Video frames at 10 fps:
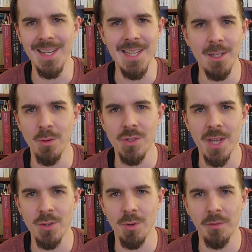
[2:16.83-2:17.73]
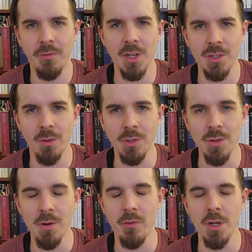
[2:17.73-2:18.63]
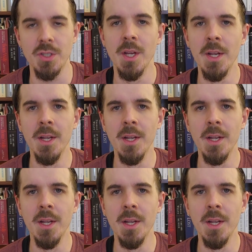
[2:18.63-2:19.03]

egocentric fictional universe.